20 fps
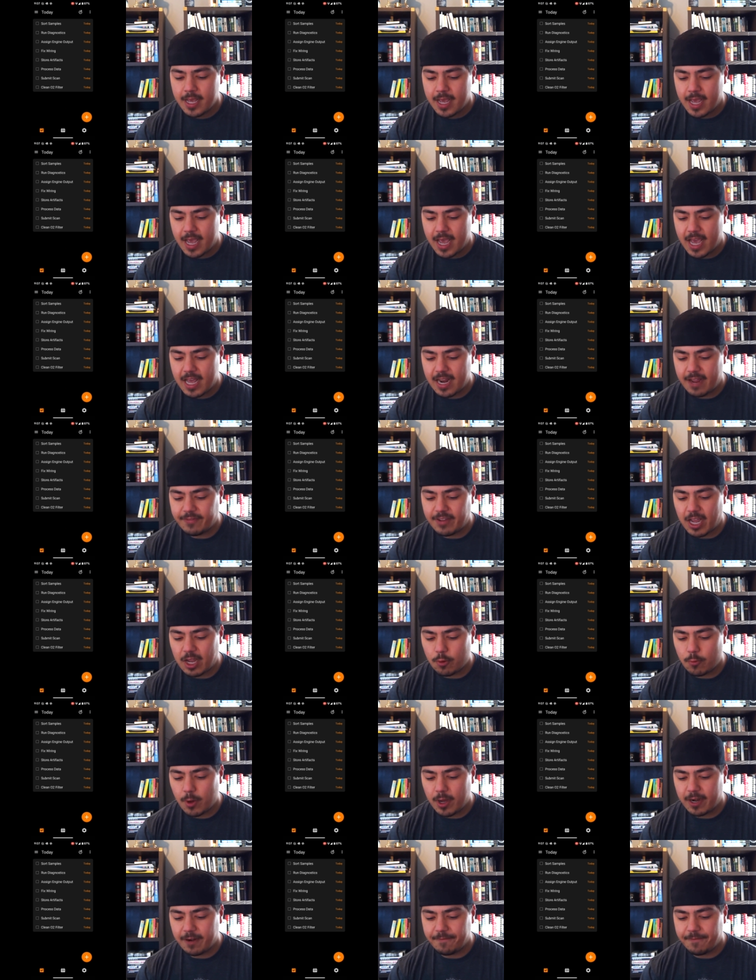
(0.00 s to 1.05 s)
and I've got
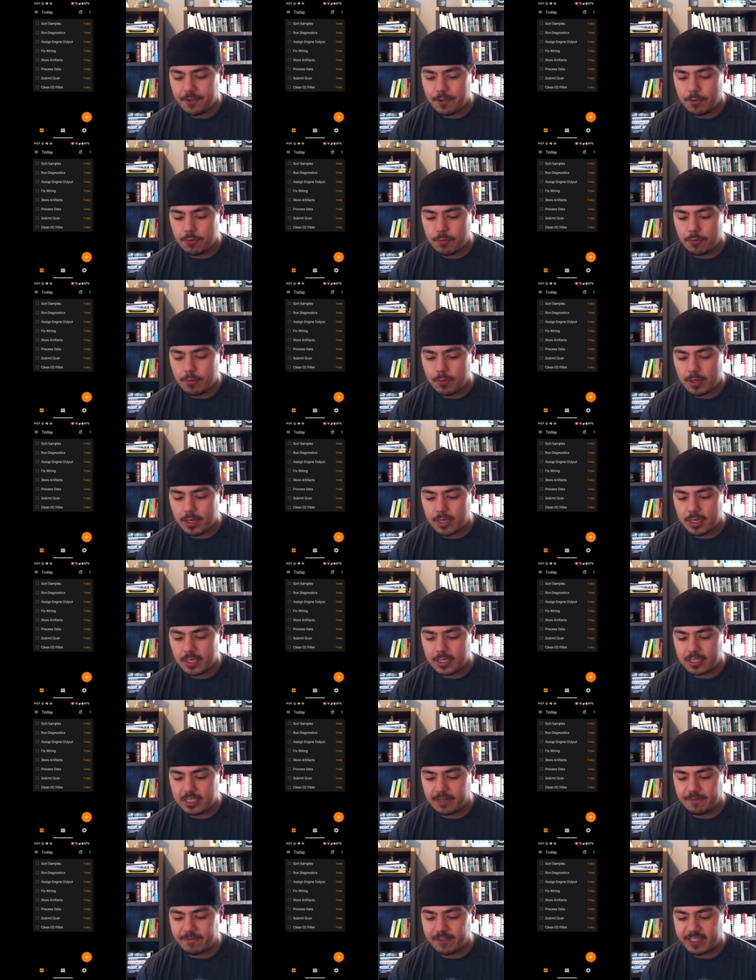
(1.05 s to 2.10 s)
quite a few
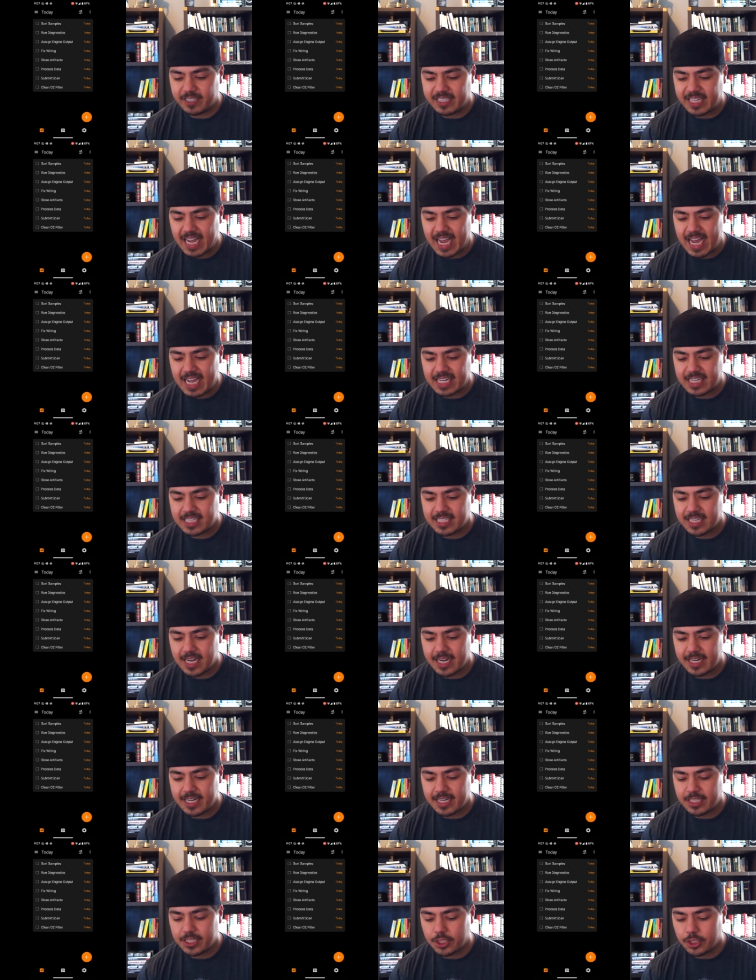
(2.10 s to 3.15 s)
different tasks I
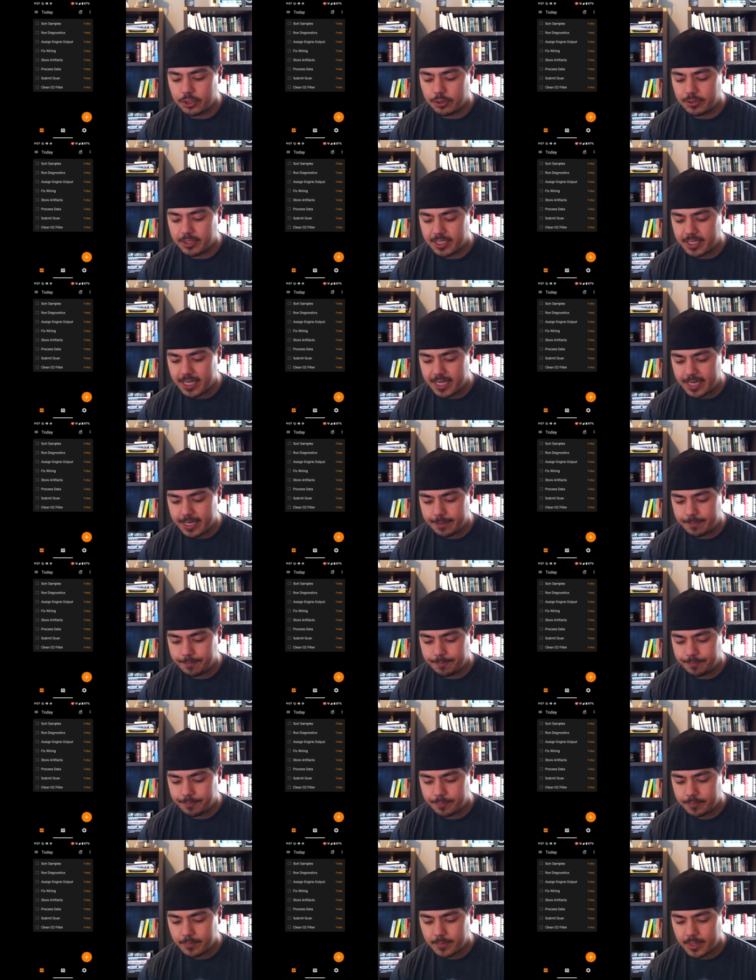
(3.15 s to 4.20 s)
need to do today.
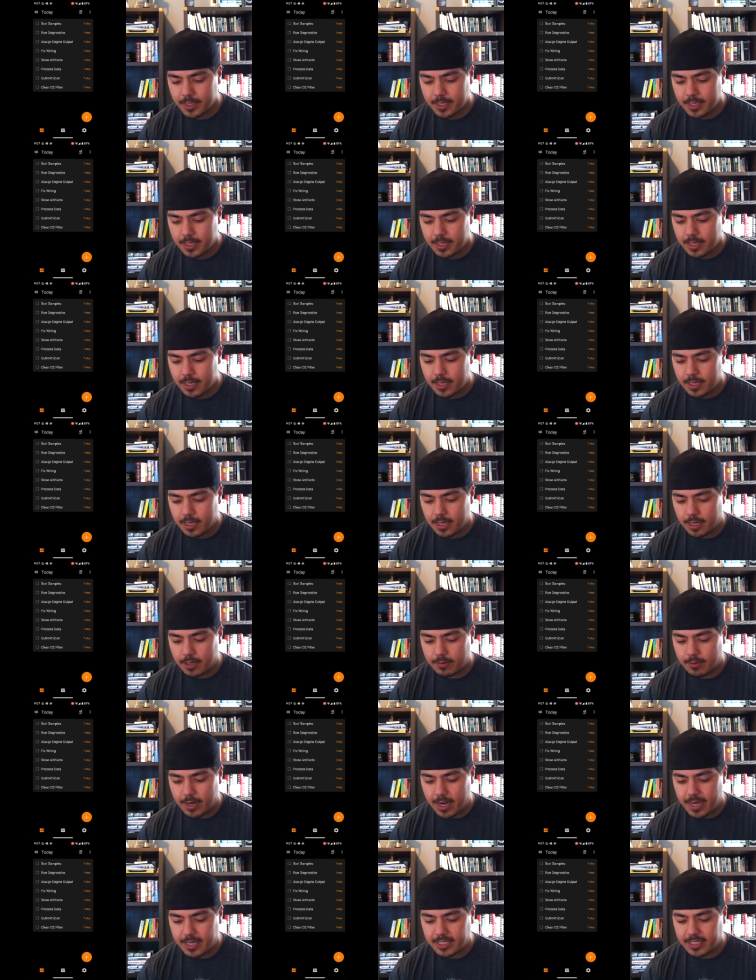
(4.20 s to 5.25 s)

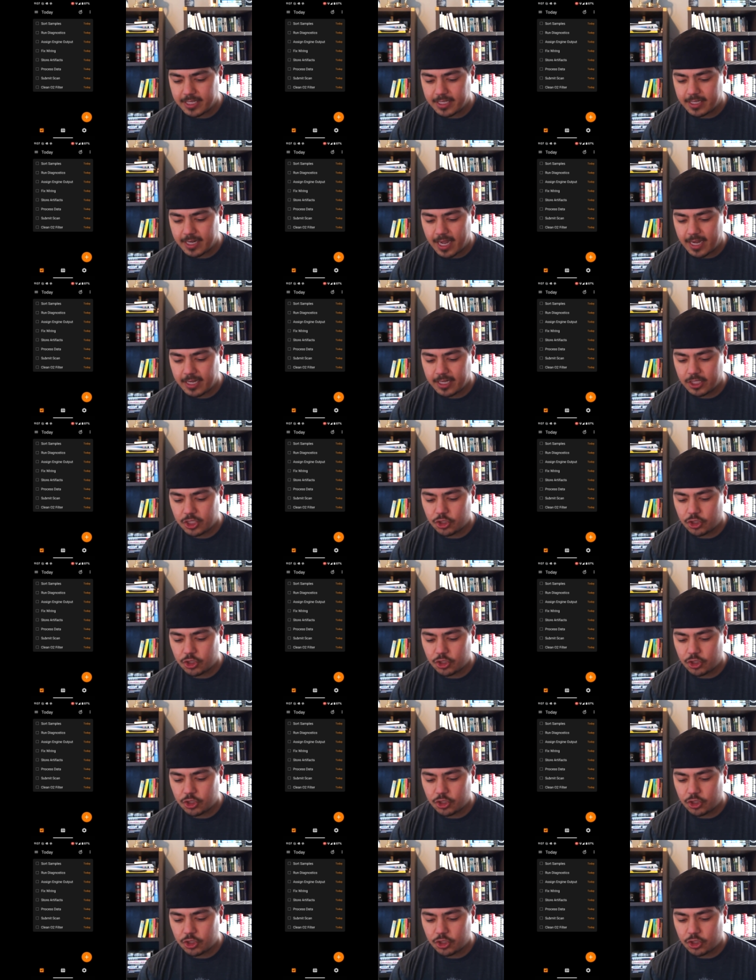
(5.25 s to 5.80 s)
Alright, and I could